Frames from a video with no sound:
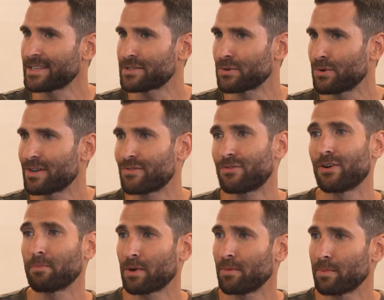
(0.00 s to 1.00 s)
storage
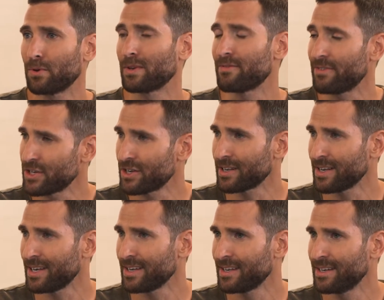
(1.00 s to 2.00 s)
from compute efficiently,